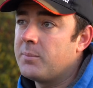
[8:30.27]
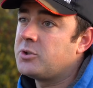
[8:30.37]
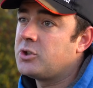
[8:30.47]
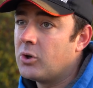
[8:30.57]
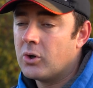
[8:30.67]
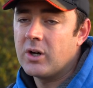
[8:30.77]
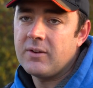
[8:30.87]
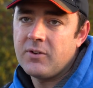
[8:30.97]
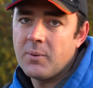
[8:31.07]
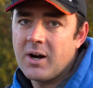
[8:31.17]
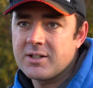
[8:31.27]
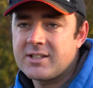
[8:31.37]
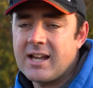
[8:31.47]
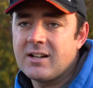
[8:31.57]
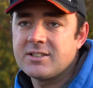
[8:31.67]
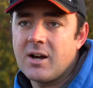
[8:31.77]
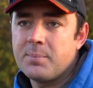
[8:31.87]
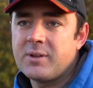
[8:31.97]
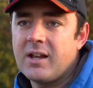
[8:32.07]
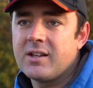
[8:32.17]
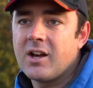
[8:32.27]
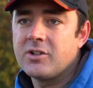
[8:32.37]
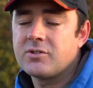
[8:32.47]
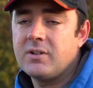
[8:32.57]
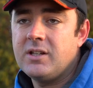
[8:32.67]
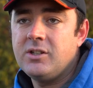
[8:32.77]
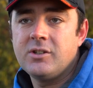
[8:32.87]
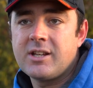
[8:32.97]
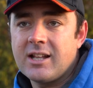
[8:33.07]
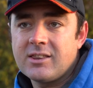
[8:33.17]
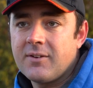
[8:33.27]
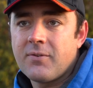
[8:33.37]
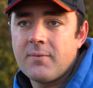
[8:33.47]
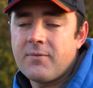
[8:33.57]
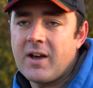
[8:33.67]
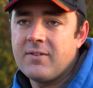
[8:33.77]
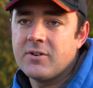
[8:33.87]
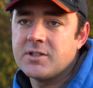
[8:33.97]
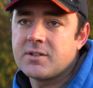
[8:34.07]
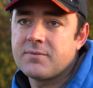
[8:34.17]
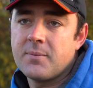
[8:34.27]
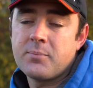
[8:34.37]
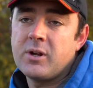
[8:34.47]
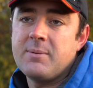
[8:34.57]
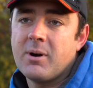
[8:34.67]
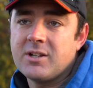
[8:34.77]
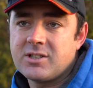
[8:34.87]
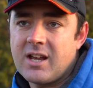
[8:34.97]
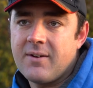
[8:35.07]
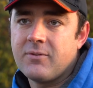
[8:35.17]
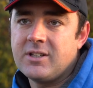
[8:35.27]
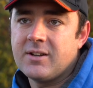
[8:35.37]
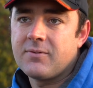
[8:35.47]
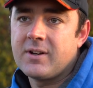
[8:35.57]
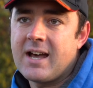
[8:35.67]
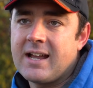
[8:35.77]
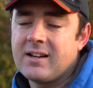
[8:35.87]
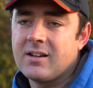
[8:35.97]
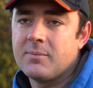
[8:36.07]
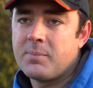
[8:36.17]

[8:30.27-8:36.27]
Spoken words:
I'm sure if you asked anglers up and down the country, you'd get different favorites from pretty much every different angler,